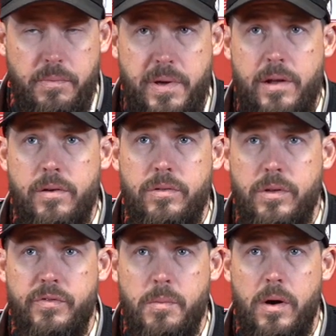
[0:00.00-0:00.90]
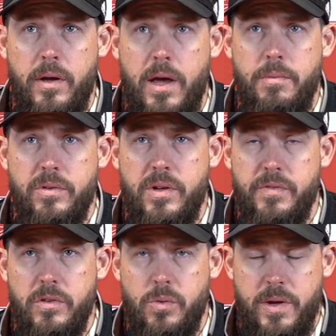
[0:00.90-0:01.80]
and when Peter's in the football game, there's
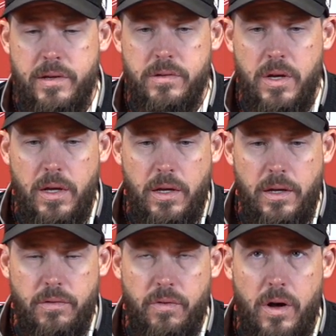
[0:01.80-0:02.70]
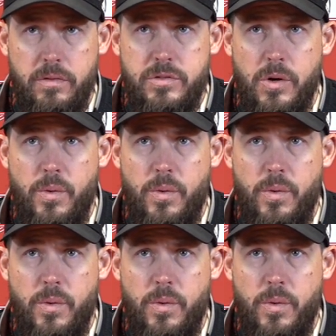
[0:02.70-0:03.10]
different tweaks involved.